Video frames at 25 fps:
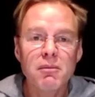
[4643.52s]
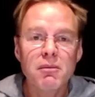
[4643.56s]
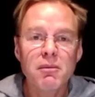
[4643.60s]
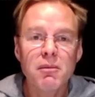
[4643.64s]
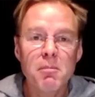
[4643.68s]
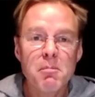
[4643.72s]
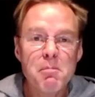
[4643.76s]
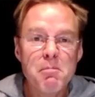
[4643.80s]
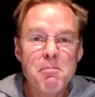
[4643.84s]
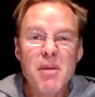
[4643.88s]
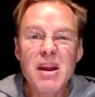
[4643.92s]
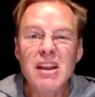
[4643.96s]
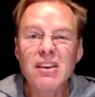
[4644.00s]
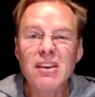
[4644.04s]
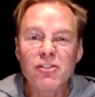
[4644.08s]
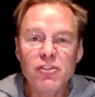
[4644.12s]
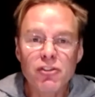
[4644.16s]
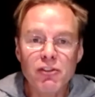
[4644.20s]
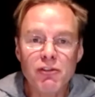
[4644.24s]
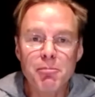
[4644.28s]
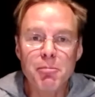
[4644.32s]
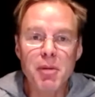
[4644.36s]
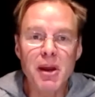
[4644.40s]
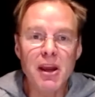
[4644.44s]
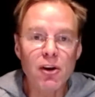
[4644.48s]
bits of
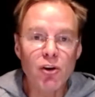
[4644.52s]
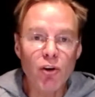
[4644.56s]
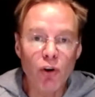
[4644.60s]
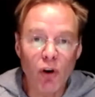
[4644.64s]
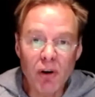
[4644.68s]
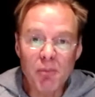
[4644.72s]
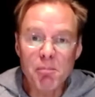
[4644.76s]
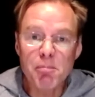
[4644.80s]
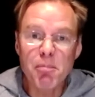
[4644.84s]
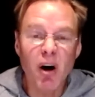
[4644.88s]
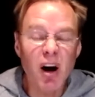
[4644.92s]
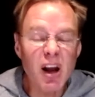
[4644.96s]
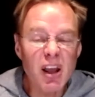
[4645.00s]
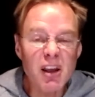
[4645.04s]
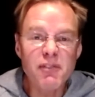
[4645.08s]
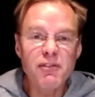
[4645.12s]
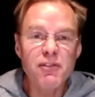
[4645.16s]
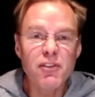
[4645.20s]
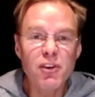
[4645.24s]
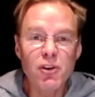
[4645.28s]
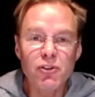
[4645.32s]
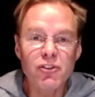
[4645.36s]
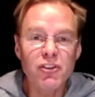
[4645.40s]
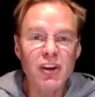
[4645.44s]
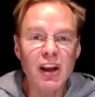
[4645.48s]
Bitcoin, buy a few
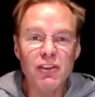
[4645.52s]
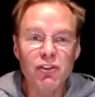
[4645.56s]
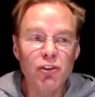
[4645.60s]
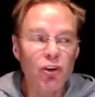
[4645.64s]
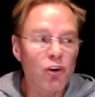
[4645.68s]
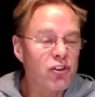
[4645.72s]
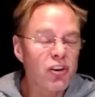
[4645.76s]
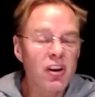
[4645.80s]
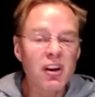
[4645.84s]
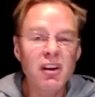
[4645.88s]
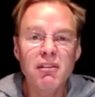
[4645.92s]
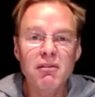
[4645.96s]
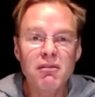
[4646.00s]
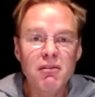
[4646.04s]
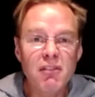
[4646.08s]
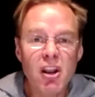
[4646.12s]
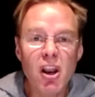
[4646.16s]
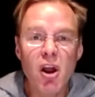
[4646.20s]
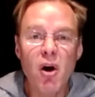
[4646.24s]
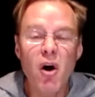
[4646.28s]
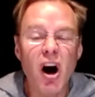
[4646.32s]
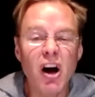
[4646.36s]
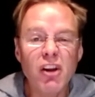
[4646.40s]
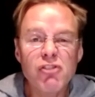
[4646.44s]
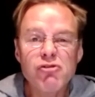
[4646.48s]
Satoshi, you know,
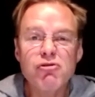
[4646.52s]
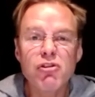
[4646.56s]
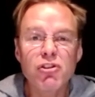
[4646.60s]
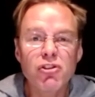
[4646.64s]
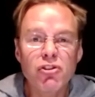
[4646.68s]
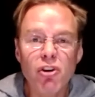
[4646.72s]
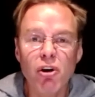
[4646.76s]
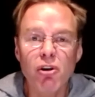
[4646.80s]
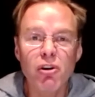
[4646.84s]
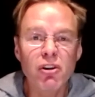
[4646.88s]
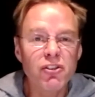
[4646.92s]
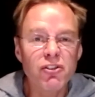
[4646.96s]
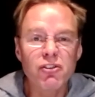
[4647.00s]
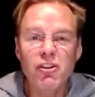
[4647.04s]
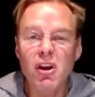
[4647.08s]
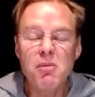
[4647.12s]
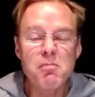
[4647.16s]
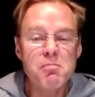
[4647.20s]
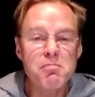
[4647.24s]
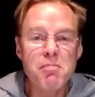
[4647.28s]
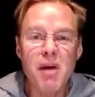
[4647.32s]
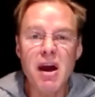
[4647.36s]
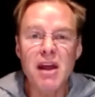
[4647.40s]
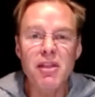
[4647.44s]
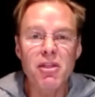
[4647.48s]
$100, don't bet
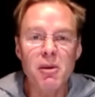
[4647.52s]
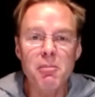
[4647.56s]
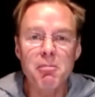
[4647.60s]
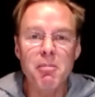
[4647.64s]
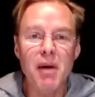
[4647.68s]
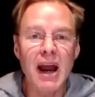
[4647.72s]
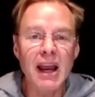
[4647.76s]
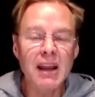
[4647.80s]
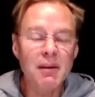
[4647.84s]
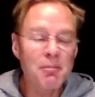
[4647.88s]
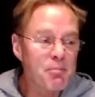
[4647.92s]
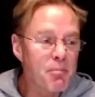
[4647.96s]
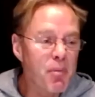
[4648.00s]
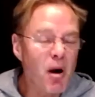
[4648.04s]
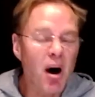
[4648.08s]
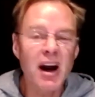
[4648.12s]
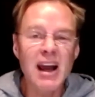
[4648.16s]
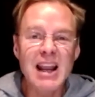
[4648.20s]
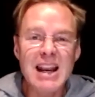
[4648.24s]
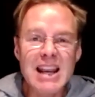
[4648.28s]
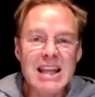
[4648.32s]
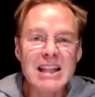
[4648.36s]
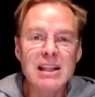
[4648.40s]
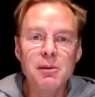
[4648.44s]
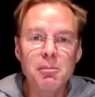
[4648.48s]
the bank, buy a
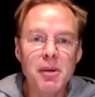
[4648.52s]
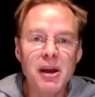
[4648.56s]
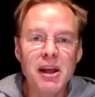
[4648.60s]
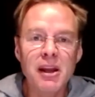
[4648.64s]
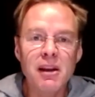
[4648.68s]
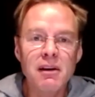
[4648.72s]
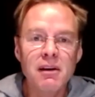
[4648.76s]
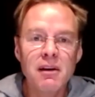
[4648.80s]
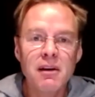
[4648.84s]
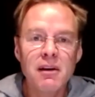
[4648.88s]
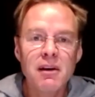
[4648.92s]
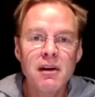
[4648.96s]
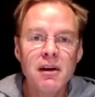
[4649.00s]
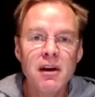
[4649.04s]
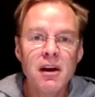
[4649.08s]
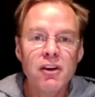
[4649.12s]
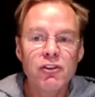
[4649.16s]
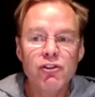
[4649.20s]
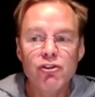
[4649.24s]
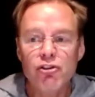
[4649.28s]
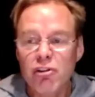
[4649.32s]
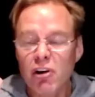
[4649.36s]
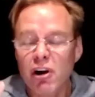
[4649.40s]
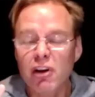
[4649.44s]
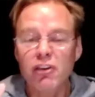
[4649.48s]
little bit,
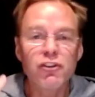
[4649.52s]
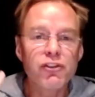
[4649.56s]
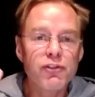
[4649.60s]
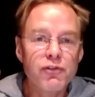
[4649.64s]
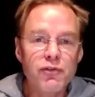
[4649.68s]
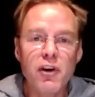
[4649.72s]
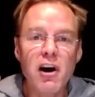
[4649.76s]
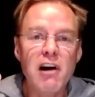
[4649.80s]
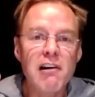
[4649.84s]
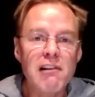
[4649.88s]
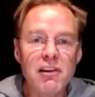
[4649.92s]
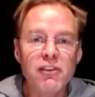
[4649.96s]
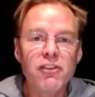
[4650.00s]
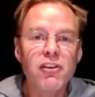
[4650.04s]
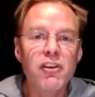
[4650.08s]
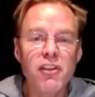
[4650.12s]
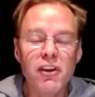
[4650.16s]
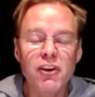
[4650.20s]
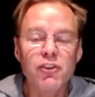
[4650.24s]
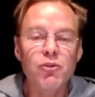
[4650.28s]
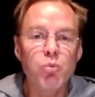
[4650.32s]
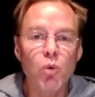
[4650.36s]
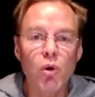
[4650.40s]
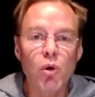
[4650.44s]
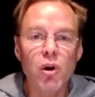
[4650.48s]
transfer it to this
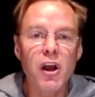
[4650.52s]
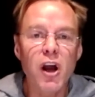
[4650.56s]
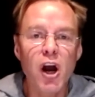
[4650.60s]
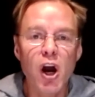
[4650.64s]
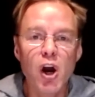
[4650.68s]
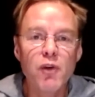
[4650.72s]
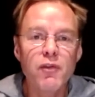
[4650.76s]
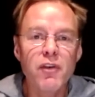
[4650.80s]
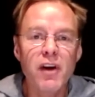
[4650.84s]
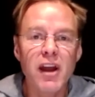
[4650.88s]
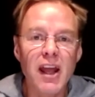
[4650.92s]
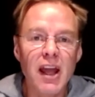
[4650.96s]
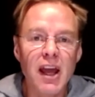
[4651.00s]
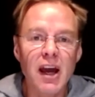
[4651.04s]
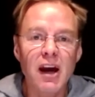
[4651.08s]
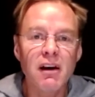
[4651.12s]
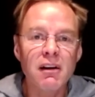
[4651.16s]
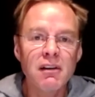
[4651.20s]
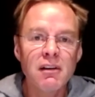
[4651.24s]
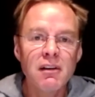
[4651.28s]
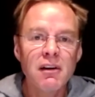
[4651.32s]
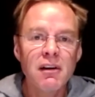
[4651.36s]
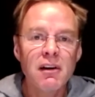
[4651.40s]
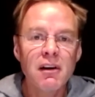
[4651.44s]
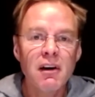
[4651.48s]
wallet over here,
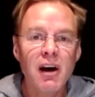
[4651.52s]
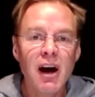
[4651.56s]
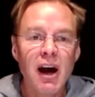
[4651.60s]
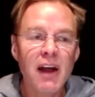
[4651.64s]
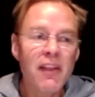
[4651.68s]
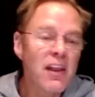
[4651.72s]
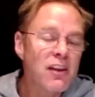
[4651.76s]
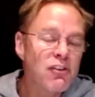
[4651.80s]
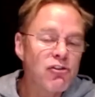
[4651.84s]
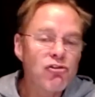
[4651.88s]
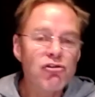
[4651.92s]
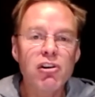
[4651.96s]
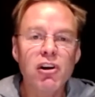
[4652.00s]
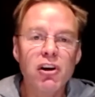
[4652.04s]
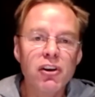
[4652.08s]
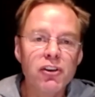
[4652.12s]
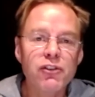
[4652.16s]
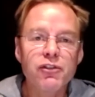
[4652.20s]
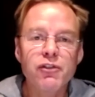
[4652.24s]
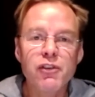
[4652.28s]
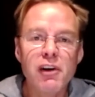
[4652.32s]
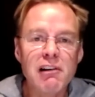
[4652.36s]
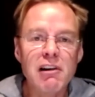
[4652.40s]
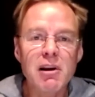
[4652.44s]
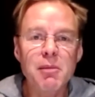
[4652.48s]
and then transfer
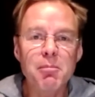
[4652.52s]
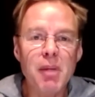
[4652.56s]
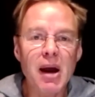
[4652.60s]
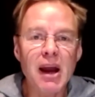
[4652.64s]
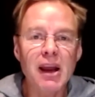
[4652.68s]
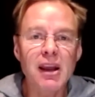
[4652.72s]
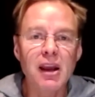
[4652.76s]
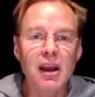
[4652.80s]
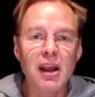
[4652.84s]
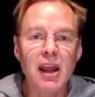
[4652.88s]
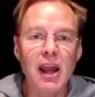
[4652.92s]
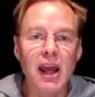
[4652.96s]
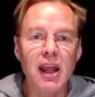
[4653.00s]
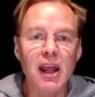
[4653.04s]
it back again.